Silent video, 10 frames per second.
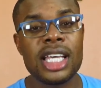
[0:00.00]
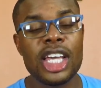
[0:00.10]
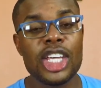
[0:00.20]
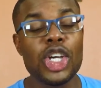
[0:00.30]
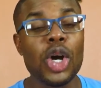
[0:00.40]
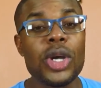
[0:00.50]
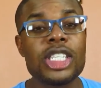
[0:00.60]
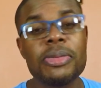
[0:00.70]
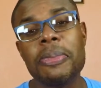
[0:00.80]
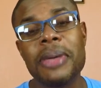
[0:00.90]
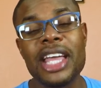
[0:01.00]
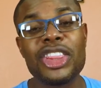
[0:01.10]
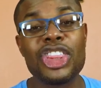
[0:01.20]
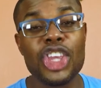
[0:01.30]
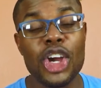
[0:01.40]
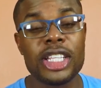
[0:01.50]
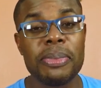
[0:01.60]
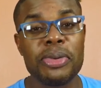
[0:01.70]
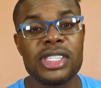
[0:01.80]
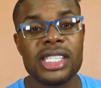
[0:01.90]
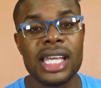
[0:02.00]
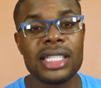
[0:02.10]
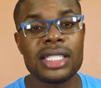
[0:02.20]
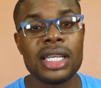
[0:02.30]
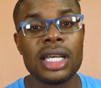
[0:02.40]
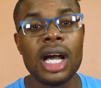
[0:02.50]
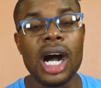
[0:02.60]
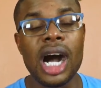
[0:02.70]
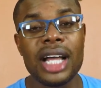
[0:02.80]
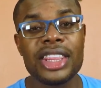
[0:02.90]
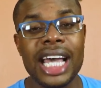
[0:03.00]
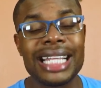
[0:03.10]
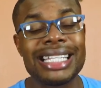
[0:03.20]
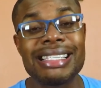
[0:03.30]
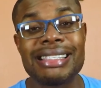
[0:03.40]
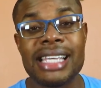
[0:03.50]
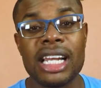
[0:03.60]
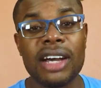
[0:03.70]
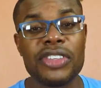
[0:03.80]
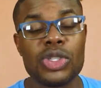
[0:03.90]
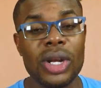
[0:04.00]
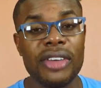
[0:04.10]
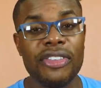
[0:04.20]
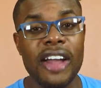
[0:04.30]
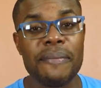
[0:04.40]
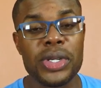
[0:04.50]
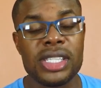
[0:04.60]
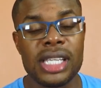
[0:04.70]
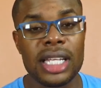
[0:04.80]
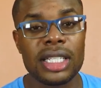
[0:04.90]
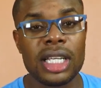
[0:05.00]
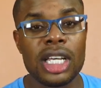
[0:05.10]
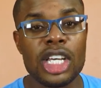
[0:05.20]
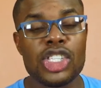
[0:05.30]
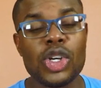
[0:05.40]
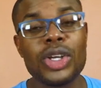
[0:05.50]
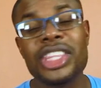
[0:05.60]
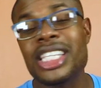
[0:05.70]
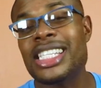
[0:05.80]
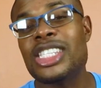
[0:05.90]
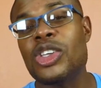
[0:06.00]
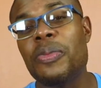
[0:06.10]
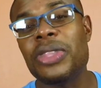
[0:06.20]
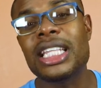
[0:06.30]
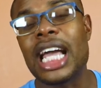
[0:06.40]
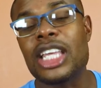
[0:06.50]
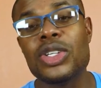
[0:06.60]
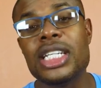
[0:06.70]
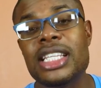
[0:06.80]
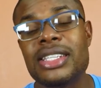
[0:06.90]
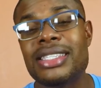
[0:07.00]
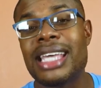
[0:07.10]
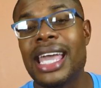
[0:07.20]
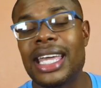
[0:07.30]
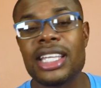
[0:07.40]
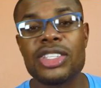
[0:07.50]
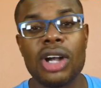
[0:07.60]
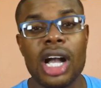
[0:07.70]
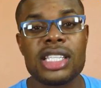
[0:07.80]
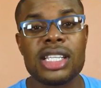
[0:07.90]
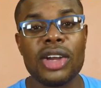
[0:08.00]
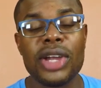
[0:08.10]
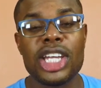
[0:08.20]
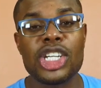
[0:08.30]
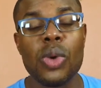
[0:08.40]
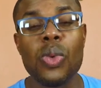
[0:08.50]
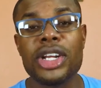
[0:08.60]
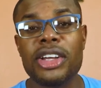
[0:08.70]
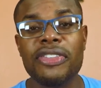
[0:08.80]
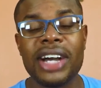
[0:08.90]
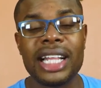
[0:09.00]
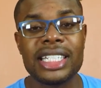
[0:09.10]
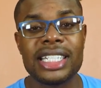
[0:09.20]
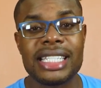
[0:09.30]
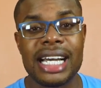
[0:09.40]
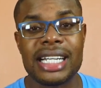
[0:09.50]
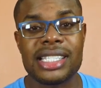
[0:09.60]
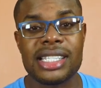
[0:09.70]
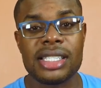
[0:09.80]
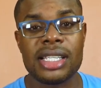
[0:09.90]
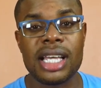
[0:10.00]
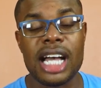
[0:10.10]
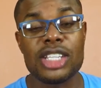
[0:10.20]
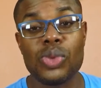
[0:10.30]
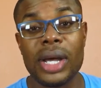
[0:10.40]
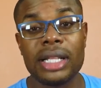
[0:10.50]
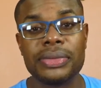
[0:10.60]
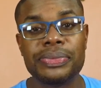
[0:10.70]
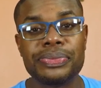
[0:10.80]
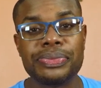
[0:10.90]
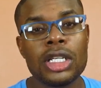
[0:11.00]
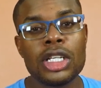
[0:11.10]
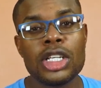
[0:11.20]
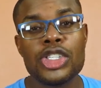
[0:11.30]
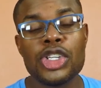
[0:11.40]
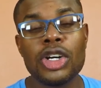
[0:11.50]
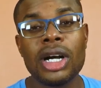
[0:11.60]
you're going to be paying 30% on that instead of the 25%. So this is something that you need to take into consideration when you're filing your taxes as well. So